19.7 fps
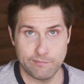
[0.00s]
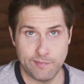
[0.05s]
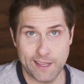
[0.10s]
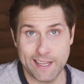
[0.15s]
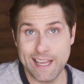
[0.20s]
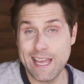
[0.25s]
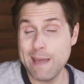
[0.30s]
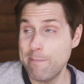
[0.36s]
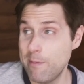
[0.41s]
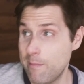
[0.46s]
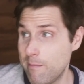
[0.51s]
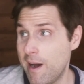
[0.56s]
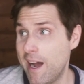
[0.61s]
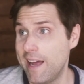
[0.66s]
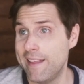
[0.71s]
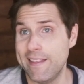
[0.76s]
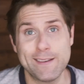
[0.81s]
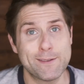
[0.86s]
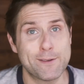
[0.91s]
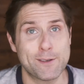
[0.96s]
And keep in
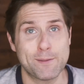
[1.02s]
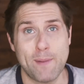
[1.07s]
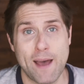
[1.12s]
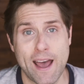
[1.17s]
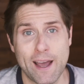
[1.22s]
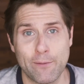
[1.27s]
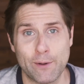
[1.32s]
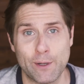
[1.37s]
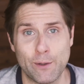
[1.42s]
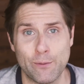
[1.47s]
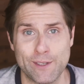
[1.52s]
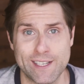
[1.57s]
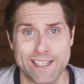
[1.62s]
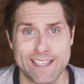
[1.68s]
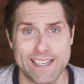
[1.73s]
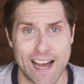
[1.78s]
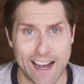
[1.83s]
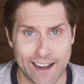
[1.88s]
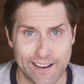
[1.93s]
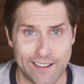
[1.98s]
mind, this was back when it was
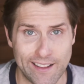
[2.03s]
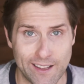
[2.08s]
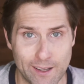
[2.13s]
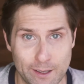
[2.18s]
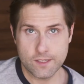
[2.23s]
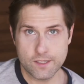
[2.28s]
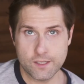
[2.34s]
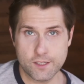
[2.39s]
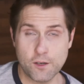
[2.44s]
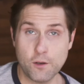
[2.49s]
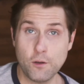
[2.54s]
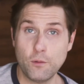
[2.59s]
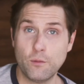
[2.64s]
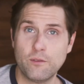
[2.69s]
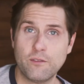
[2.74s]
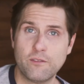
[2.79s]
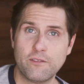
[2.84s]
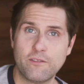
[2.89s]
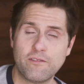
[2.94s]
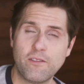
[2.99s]
dial-up. So
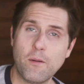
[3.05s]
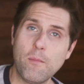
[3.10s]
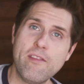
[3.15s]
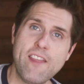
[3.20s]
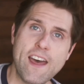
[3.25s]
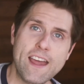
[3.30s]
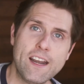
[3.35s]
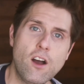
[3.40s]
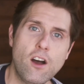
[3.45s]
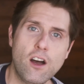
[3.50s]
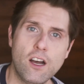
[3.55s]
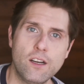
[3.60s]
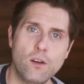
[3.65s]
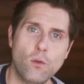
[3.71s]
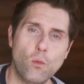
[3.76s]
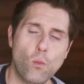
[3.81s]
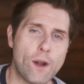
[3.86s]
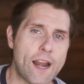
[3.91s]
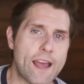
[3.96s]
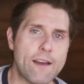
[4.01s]
from then
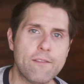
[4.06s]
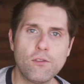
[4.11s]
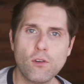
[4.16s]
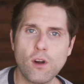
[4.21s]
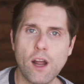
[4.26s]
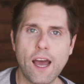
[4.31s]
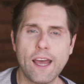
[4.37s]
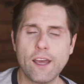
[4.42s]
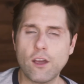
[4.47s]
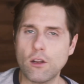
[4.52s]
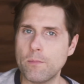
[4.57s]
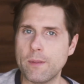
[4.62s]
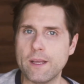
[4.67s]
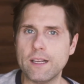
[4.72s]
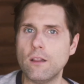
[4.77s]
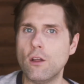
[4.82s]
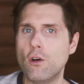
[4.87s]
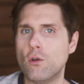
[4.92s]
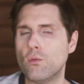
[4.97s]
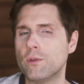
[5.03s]
on, whenever I could be
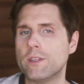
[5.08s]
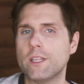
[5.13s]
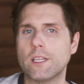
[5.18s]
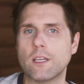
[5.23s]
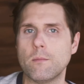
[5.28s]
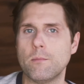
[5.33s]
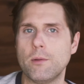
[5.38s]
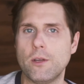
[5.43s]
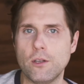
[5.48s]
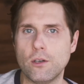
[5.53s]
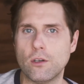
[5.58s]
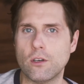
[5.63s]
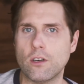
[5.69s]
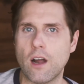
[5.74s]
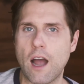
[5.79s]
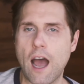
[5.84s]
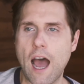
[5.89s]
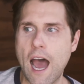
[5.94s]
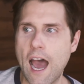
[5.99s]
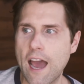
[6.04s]
alone with the computer,
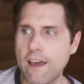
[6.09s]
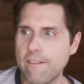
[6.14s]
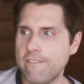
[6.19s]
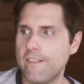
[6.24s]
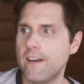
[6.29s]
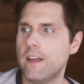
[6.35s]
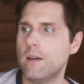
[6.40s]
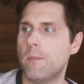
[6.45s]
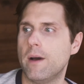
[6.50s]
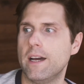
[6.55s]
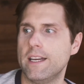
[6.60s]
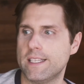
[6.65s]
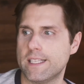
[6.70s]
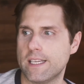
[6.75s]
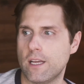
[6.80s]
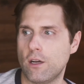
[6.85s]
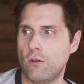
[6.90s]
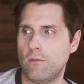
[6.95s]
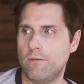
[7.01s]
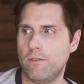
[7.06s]
I found
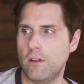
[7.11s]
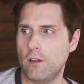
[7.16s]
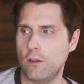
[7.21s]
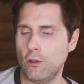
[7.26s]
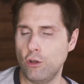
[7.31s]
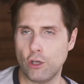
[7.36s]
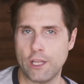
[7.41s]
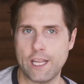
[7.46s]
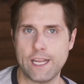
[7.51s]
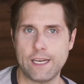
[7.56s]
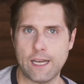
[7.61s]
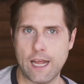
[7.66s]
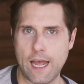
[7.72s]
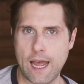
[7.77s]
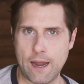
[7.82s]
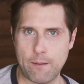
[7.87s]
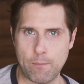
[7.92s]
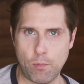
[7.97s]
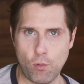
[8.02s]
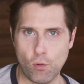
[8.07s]
myself looking
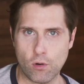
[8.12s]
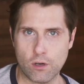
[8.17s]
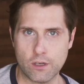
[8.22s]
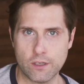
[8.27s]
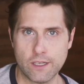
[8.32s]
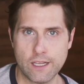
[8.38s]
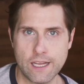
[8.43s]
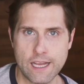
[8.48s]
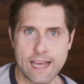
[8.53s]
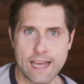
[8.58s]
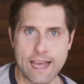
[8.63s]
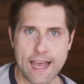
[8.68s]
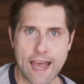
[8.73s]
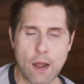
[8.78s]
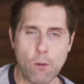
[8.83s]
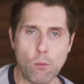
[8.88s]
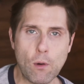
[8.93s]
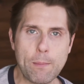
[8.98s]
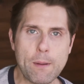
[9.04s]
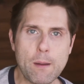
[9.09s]
at porn.
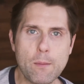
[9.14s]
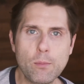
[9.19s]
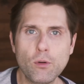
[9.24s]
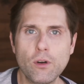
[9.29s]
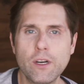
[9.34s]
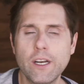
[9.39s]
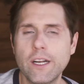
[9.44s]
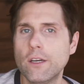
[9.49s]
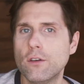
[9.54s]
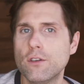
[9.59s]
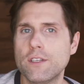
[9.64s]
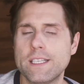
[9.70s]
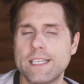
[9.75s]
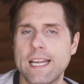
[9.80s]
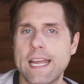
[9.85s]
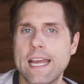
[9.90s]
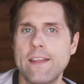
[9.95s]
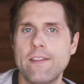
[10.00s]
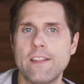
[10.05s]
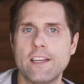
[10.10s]
And what people don't
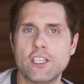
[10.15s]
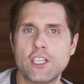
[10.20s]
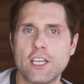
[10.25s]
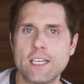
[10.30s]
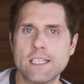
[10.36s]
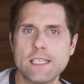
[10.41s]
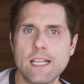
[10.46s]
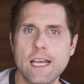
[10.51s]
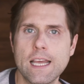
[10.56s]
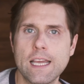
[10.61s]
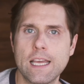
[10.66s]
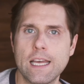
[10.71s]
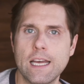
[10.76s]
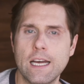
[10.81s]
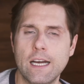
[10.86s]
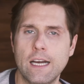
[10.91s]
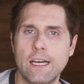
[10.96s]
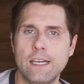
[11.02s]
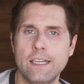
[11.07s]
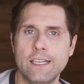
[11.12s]
understand that just like
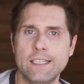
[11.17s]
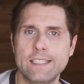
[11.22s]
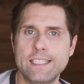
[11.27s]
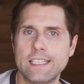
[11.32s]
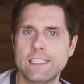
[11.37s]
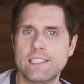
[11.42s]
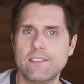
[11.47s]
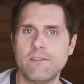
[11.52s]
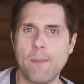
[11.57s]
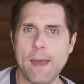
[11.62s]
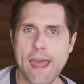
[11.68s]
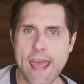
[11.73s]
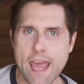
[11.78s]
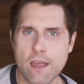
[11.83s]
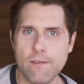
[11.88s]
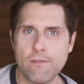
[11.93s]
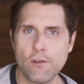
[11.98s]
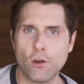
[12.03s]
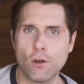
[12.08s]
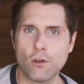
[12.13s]
an addictive
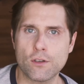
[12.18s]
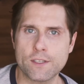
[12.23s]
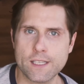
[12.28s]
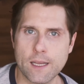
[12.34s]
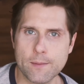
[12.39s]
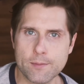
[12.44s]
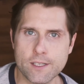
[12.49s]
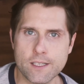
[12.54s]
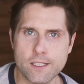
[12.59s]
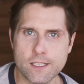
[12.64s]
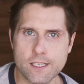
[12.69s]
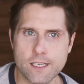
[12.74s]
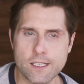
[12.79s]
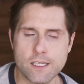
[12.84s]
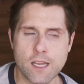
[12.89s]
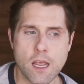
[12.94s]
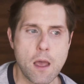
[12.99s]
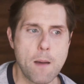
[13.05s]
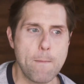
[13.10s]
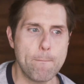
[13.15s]
behavior or substances,
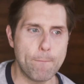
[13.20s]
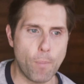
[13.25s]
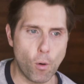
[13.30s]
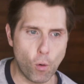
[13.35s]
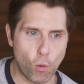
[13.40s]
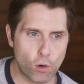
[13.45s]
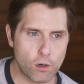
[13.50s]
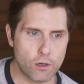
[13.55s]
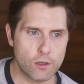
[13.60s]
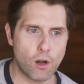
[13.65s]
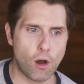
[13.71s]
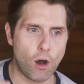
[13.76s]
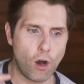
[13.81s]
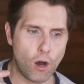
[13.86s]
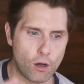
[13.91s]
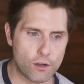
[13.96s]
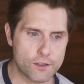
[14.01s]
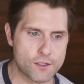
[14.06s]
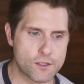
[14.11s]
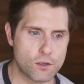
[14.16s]
porn
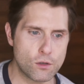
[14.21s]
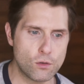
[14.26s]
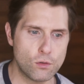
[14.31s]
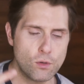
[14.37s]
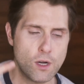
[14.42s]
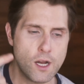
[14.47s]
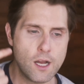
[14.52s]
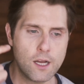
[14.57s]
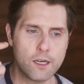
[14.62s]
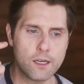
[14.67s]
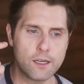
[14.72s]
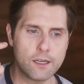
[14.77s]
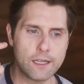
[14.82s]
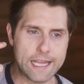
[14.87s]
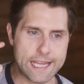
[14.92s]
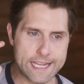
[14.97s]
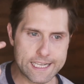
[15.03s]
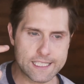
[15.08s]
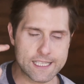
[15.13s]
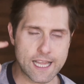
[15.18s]
also
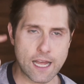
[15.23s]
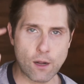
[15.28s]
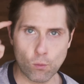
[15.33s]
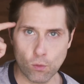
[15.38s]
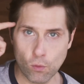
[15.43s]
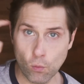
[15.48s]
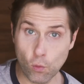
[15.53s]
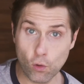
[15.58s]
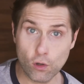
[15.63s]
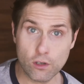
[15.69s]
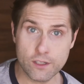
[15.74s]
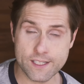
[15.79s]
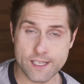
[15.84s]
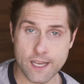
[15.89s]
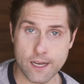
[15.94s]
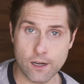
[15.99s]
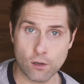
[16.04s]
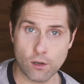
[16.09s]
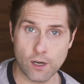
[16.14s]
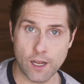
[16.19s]
hits that reward
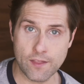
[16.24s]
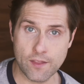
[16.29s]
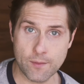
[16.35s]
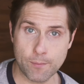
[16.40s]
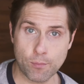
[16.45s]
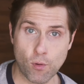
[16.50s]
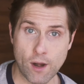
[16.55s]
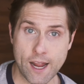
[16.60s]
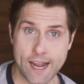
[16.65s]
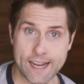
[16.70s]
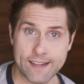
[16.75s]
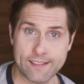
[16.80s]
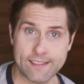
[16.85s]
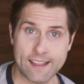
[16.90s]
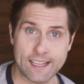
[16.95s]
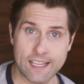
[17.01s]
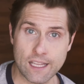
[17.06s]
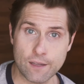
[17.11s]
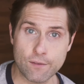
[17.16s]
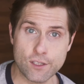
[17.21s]
center in the brain
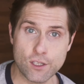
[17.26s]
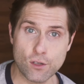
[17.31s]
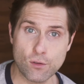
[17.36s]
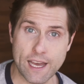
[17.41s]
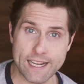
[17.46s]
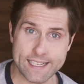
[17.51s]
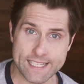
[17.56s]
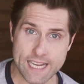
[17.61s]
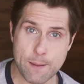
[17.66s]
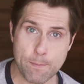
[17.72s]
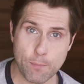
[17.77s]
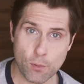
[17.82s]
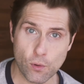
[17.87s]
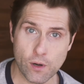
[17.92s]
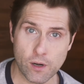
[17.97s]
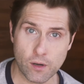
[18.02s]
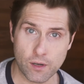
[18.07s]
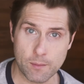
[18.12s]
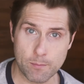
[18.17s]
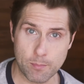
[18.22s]
that gives you that
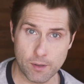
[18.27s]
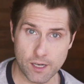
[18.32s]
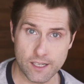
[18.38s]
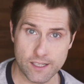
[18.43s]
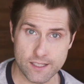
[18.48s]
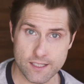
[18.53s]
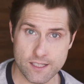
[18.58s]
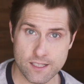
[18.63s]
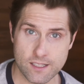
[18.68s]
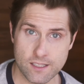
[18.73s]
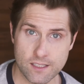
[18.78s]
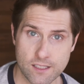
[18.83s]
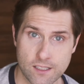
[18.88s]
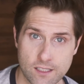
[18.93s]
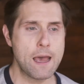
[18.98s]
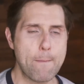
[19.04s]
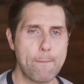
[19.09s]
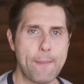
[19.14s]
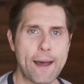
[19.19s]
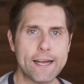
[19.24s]
temporary buzz.
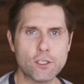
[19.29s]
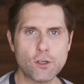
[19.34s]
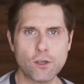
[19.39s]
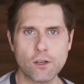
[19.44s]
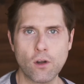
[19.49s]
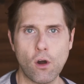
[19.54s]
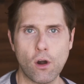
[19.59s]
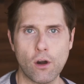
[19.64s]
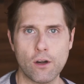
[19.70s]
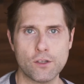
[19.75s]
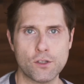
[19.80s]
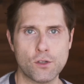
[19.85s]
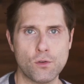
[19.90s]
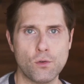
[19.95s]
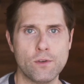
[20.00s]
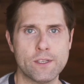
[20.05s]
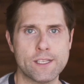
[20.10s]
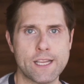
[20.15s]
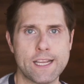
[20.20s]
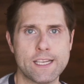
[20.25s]
Patrick Carnes,
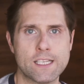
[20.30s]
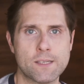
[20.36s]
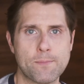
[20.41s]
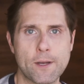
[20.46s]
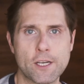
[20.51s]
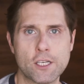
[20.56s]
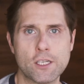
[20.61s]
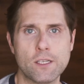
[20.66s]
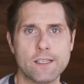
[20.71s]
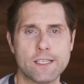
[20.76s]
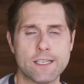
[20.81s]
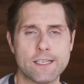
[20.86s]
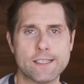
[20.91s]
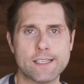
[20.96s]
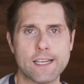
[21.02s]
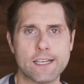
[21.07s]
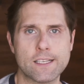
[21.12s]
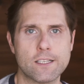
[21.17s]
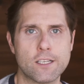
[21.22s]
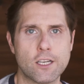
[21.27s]
who is a specialist in
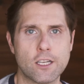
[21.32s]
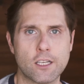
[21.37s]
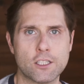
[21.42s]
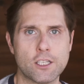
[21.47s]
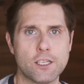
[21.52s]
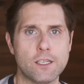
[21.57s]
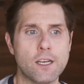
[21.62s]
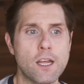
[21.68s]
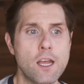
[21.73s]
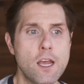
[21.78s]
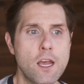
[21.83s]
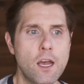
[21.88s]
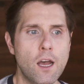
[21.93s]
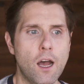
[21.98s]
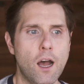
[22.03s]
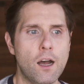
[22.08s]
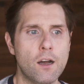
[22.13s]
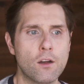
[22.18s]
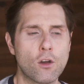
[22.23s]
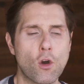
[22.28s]
sex addiction,
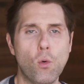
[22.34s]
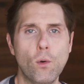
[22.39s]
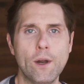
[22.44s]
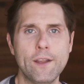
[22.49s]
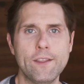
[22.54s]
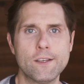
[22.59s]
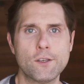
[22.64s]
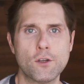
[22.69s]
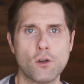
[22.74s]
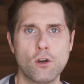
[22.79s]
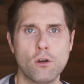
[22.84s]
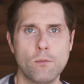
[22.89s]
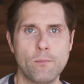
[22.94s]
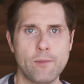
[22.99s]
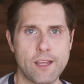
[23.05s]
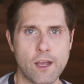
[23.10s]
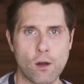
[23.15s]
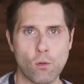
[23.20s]
coined the term the